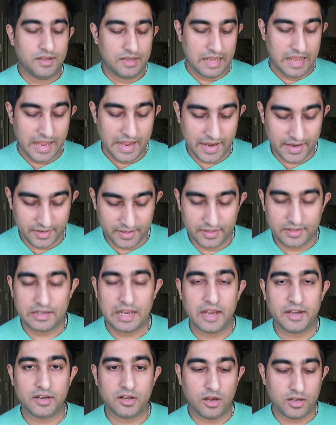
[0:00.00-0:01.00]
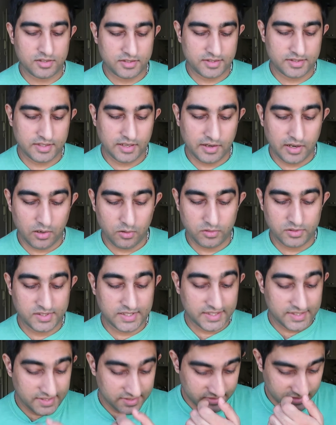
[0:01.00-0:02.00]
and that costs around
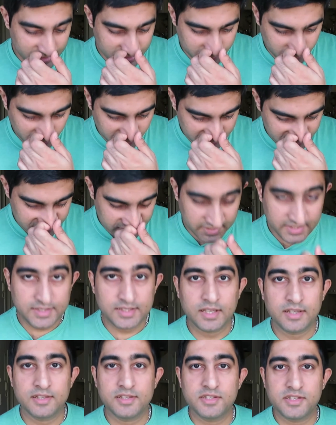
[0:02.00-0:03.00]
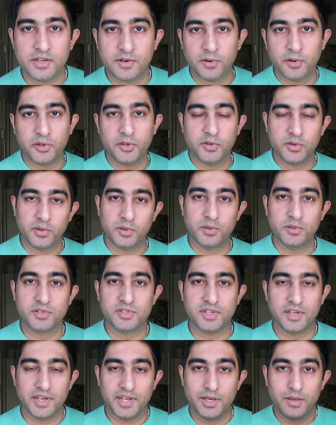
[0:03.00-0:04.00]
66.60
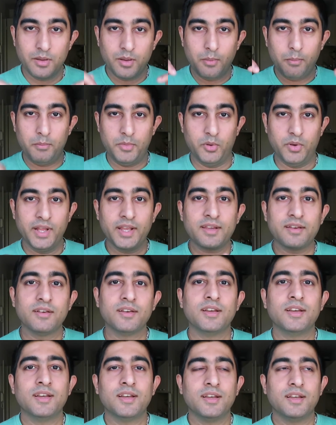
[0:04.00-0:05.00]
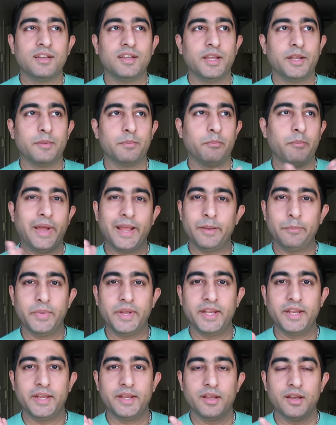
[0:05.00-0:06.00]
euros in Munich. It might
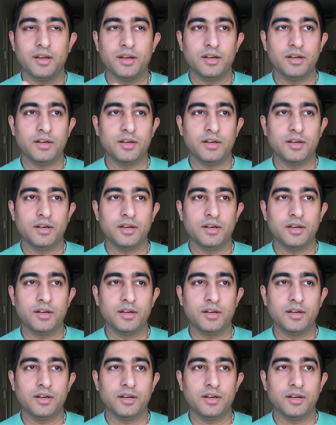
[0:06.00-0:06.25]
be